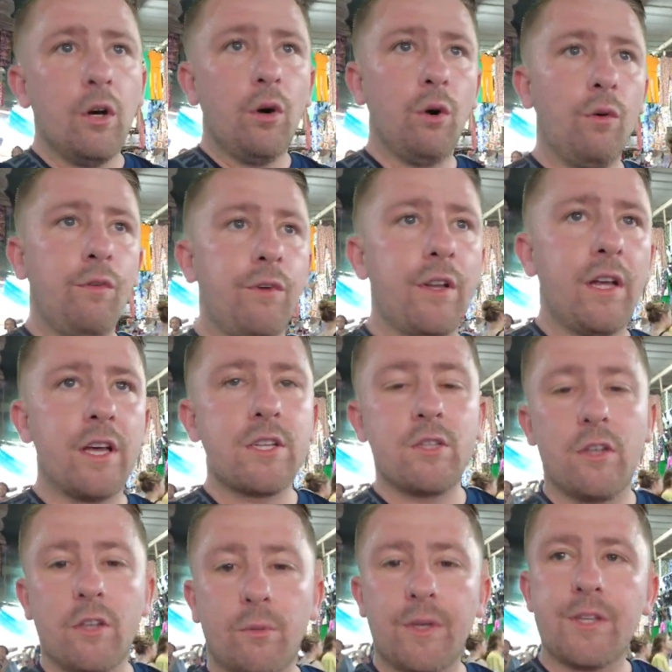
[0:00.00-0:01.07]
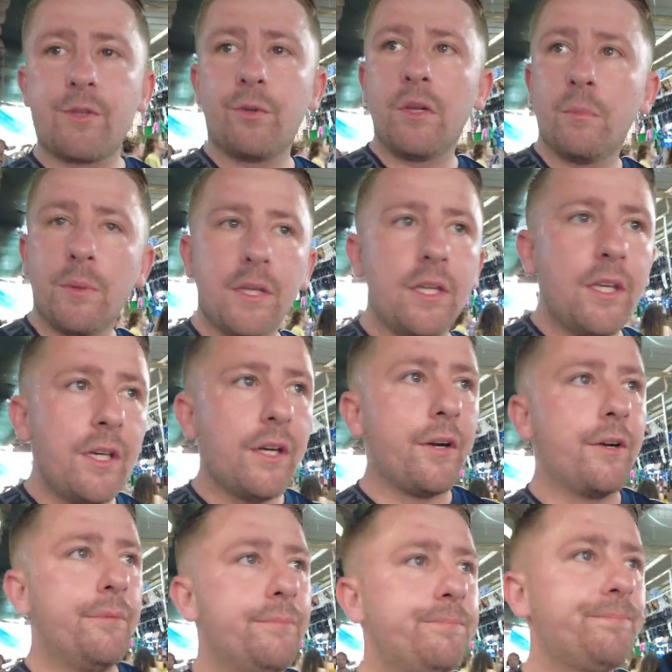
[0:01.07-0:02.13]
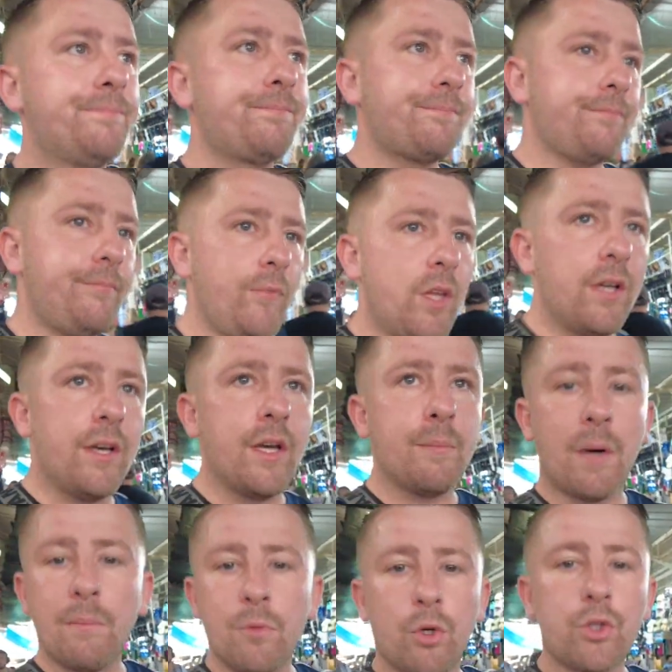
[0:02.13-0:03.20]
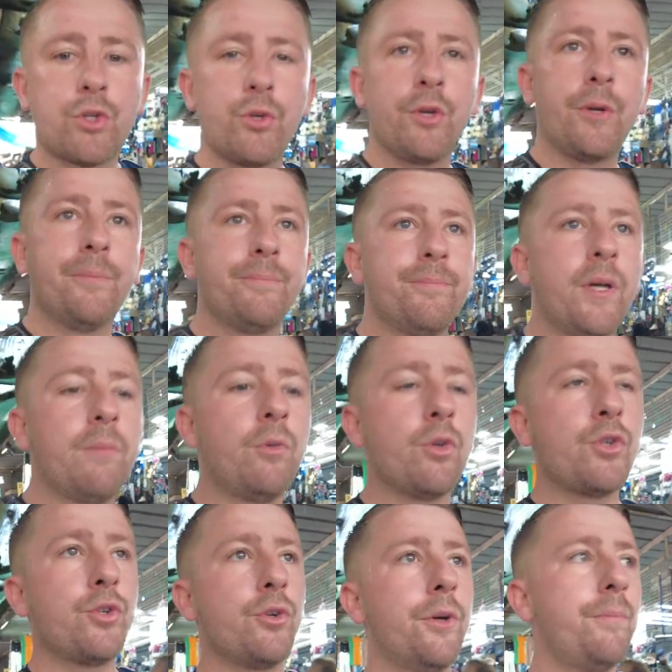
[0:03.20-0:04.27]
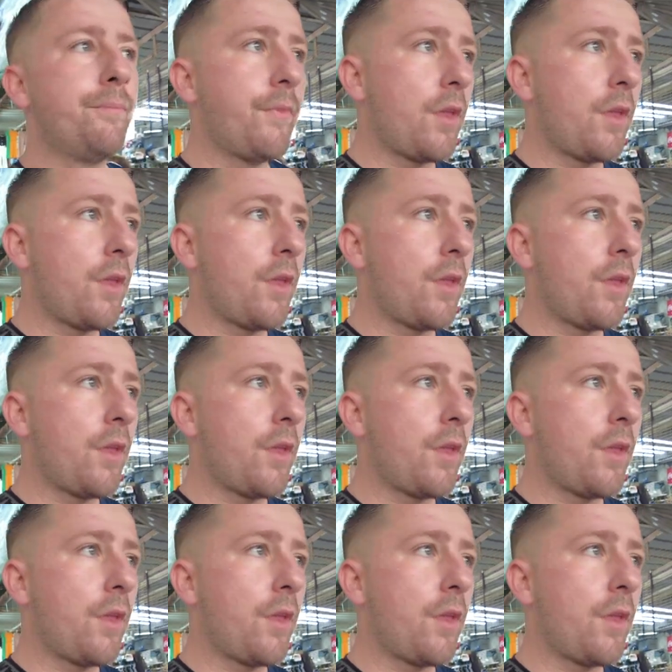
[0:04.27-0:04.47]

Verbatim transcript: hopefully that's not the way it's going to be here. Uh, but I'm not sure. I'm not sure.